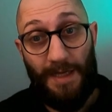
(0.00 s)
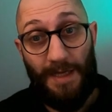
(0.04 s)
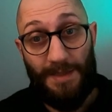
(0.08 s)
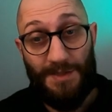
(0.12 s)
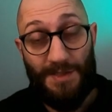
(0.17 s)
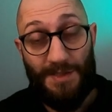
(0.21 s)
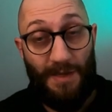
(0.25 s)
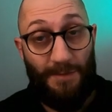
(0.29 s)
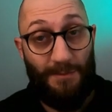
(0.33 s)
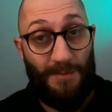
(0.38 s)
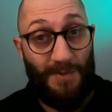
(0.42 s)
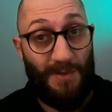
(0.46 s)

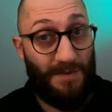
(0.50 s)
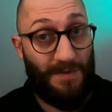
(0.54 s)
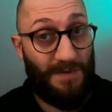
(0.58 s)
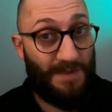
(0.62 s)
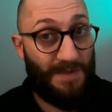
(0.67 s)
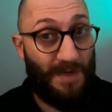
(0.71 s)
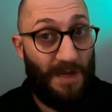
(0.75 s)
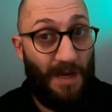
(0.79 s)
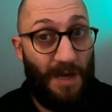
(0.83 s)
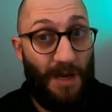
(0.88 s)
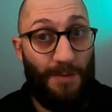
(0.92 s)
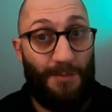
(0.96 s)

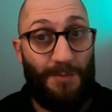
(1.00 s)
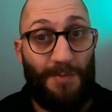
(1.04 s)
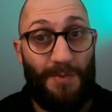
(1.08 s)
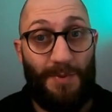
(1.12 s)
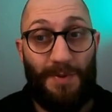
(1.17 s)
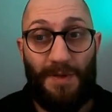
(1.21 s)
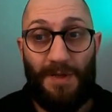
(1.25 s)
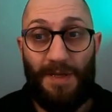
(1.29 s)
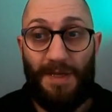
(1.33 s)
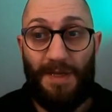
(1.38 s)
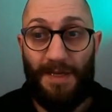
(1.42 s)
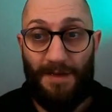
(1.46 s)
champions up
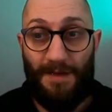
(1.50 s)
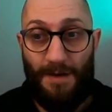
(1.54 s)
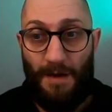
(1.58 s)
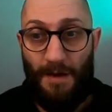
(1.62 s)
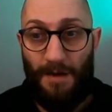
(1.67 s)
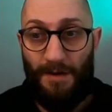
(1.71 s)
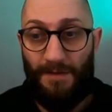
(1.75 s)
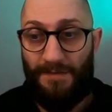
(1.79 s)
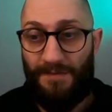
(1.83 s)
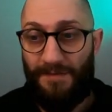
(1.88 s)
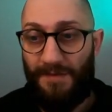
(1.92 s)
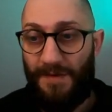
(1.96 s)

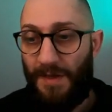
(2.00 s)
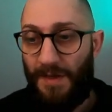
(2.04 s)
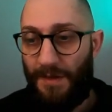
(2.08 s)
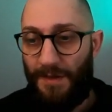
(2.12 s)
enough.